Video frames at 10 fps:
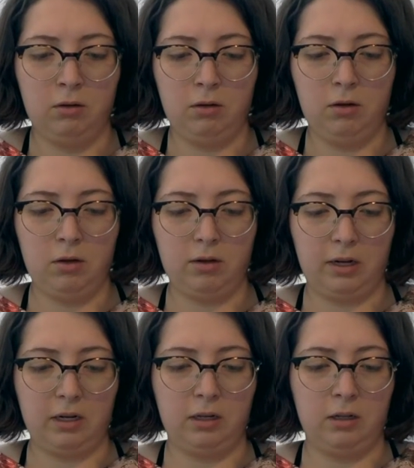and
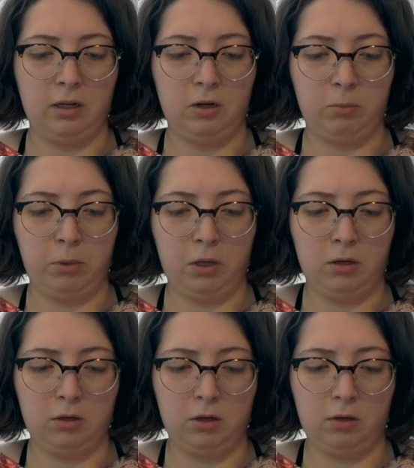tighten it later,
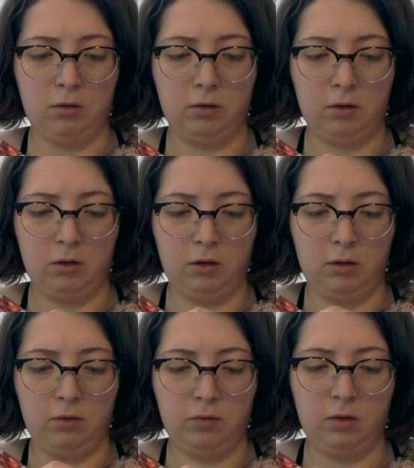but just
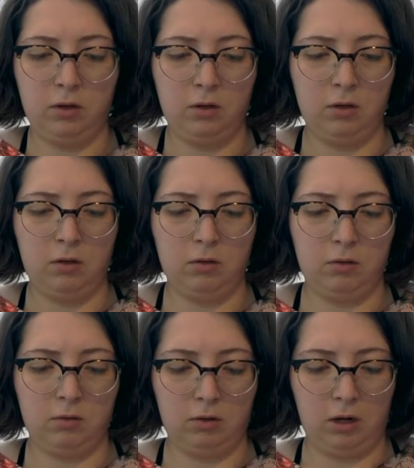enough
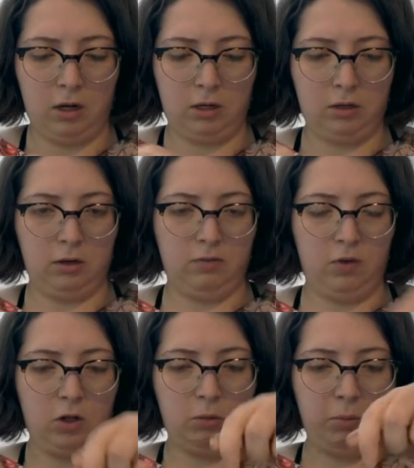so it's not gonna
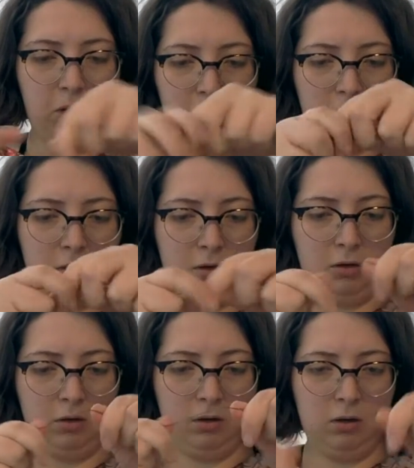fall apart.
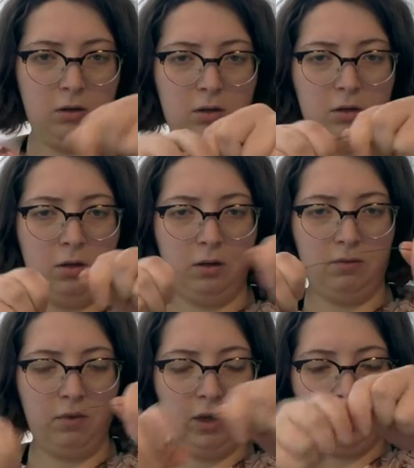A
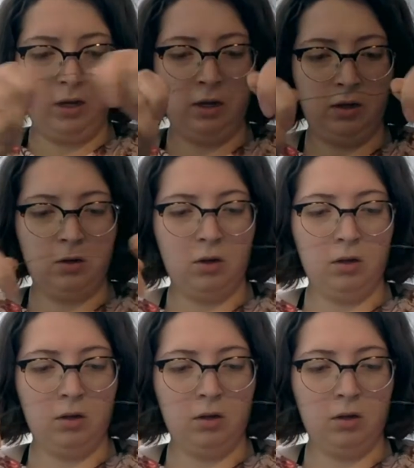vague